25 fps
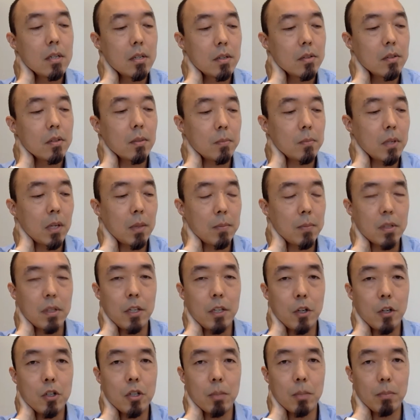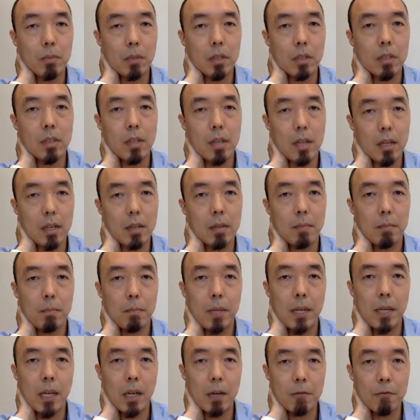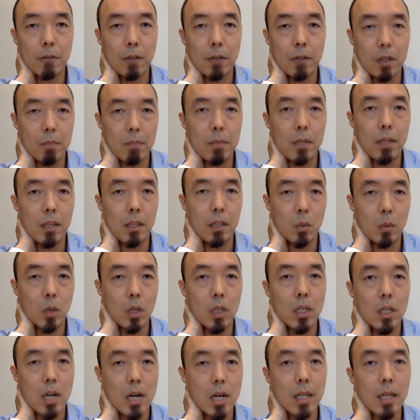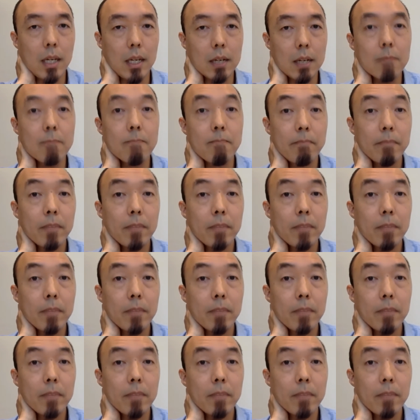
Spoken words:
Sometimes leadership looks like being out front and being the one talking.